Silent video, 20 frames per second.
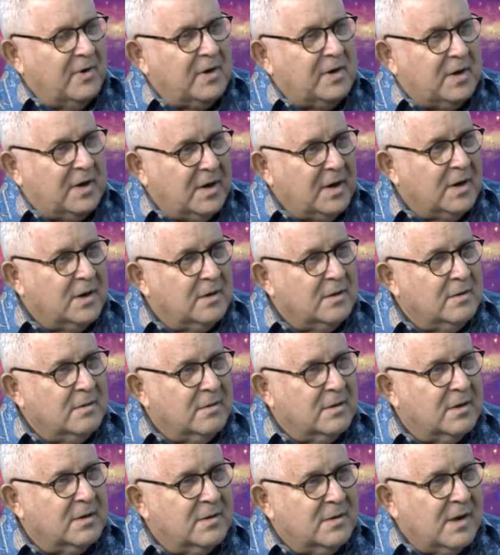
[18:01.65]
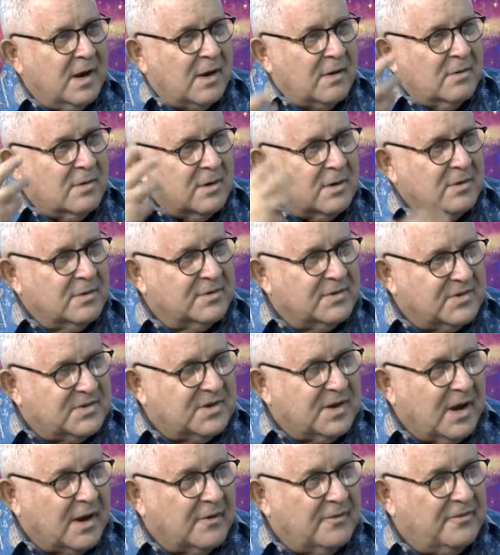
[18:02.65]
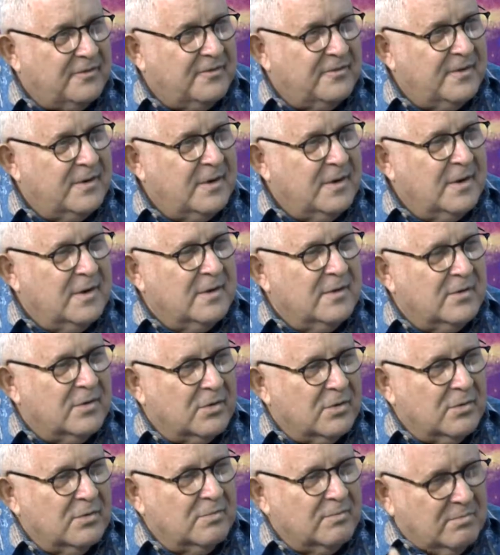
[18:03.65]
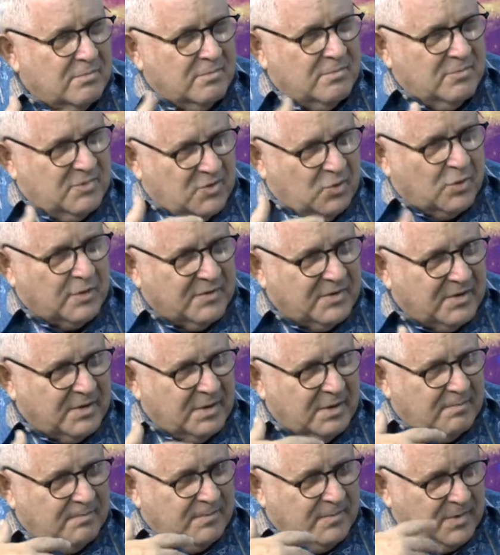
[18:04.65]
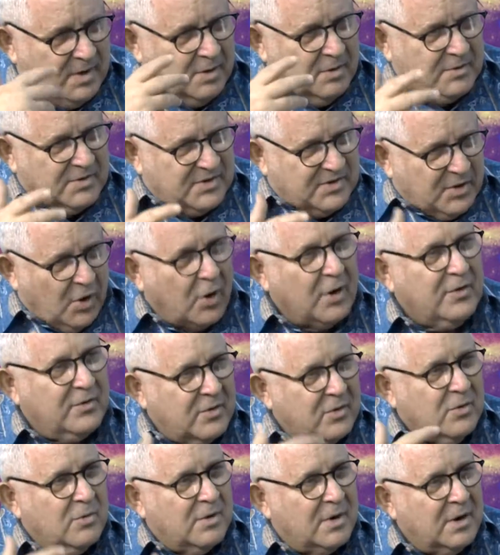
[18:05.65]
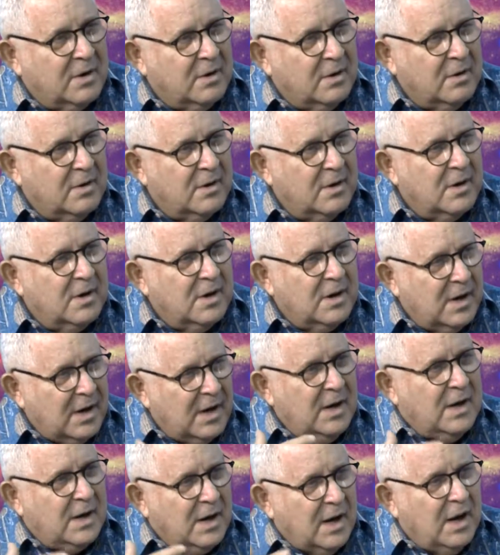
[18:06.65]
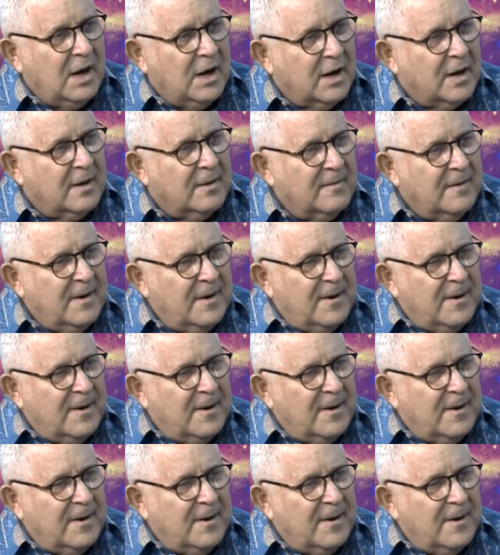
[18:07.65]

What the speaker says: kid can download stuff to sort of, start doing AI.